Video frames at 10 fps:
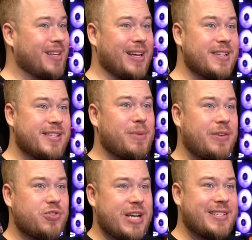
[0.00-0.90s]
Uh, somebody
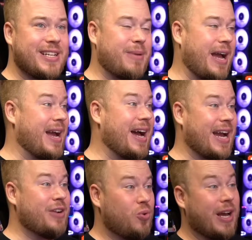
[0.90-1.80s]
was asking about A I.
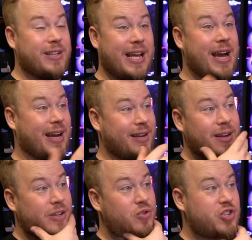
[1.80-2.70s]
I do like the A I.
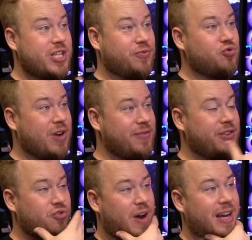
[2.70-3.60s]
You just have to drive
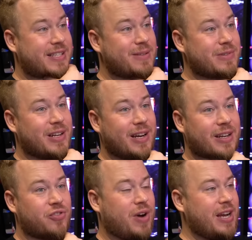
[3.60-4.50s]
in dry, it seems like.
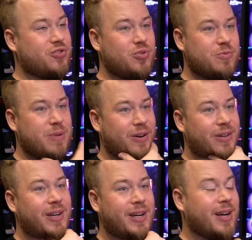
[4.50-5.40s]
In dry, it seems
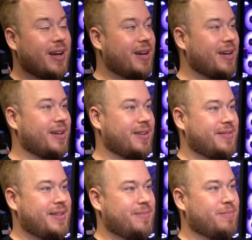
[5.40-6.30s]
better. Uh,
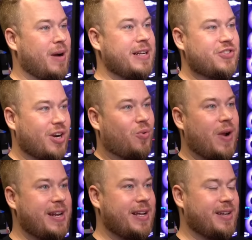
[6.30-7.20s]
when it started
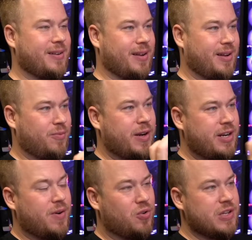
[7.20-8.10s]
raining, when they
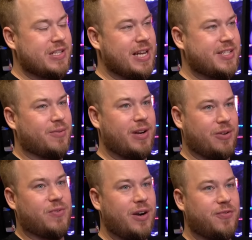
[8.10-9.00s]
were on the slicks, they were
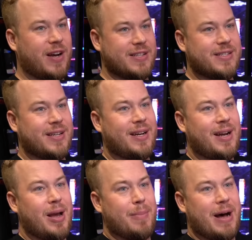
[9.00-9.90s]
like very fast.
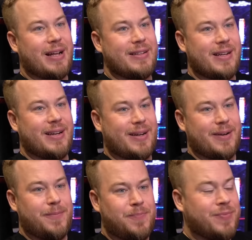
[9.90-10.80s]
But...
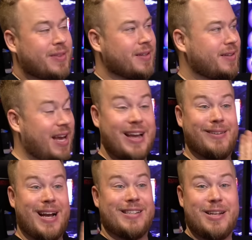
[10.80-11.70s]
Um, yeah,
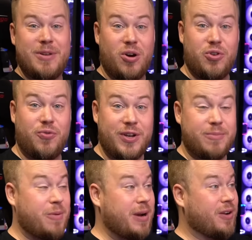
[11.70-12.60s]
guys, let me know what you think
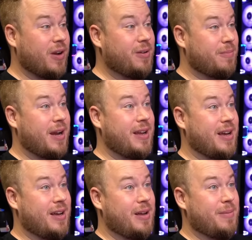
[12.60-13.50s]
about my uh, my
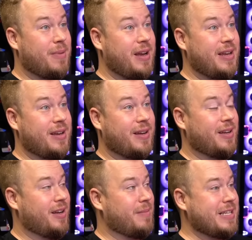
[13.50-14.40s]
uh, my uh,
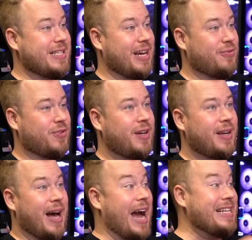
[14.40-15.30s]
my stuff.
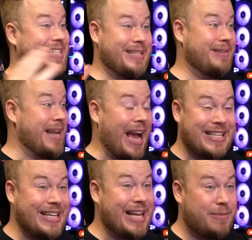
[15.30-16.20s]
I I
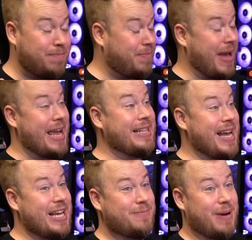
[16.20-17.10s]
didn't get paid,
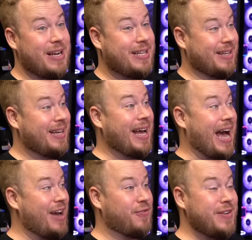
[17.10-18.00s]
guys. By
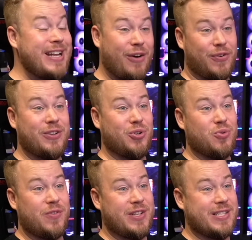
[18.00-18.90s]
I have nothing to do
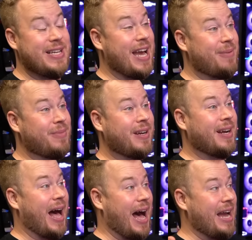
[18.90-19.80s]
with this game.
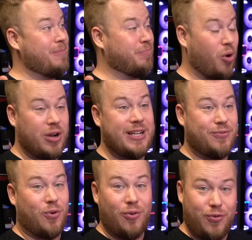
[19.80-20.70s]
I bought it
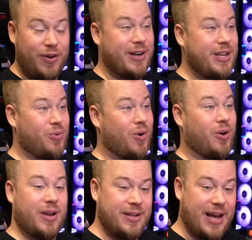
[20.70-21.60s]
for thirty
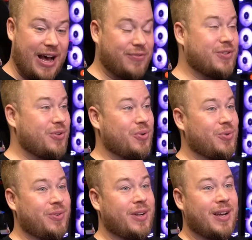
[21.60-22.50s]
euro in the
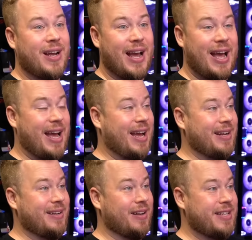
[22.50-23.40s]
afternoon
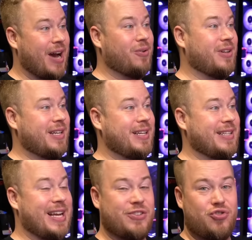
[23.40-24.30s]
and downloaded
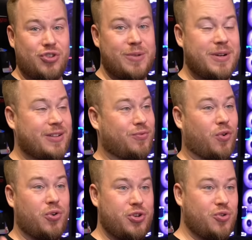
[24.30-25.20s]
it and streamed it
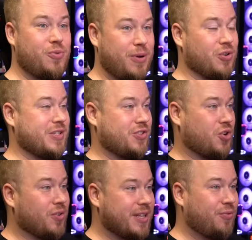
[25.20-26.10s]
for you because it's
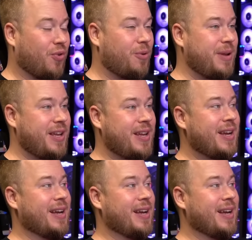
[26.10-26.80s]
content for me.